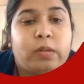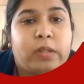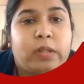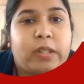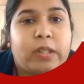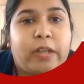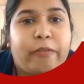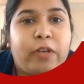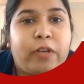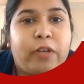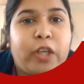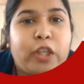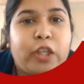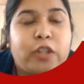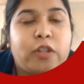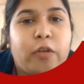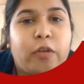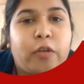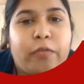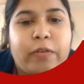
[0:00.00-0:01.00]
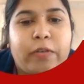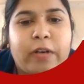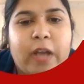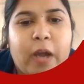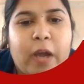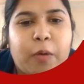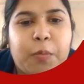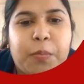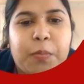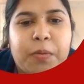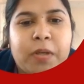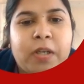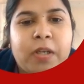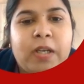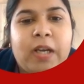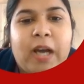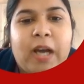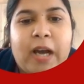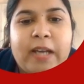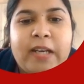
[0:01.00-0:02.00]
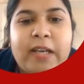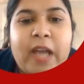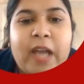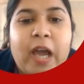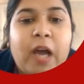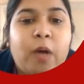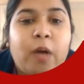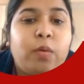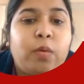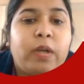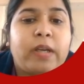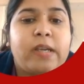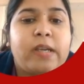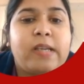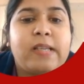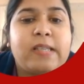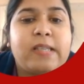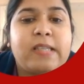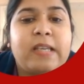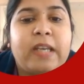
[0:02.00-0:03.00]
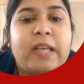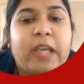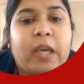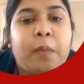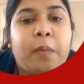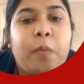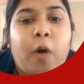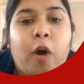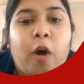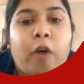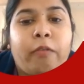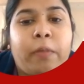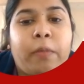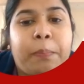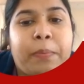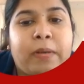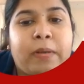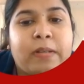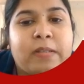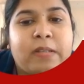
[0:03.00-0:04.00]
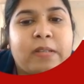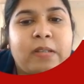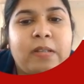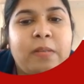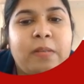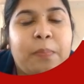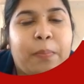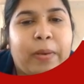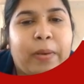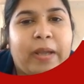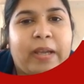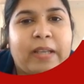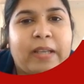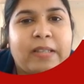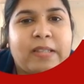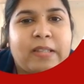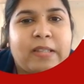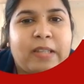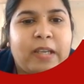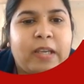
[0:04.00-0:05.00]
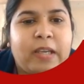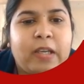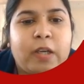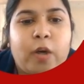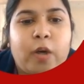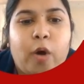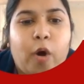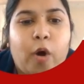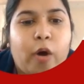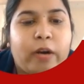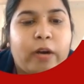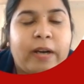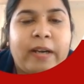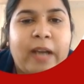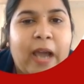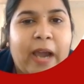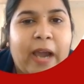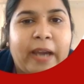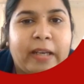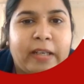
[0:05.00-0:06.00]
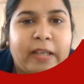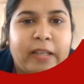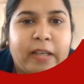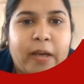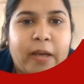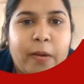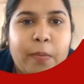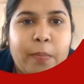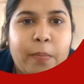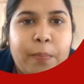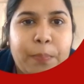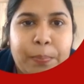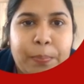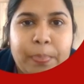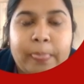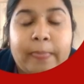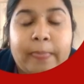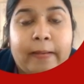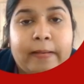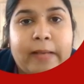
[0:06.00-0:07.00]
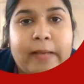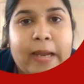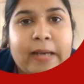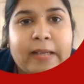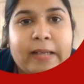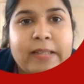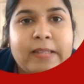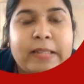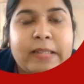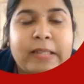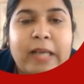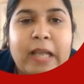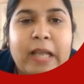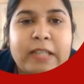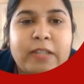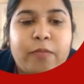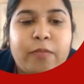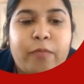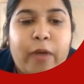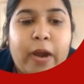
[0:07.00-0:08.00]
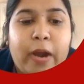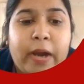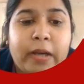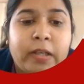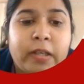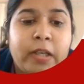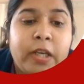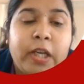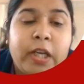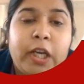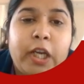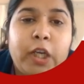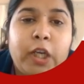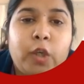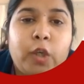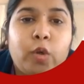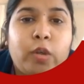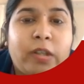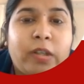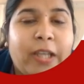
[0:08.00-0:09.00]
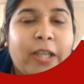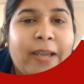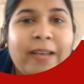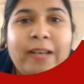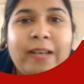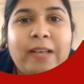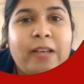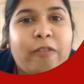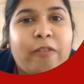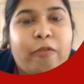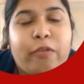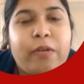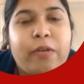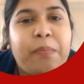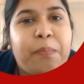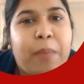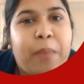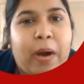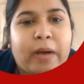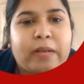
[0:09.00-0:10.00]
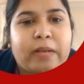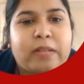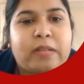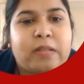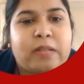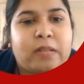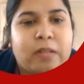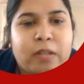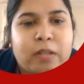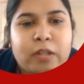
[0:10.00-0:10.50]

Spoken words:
the definition of a noun is the name of a person, place, thing, or an idea that is classified into 10 different parts.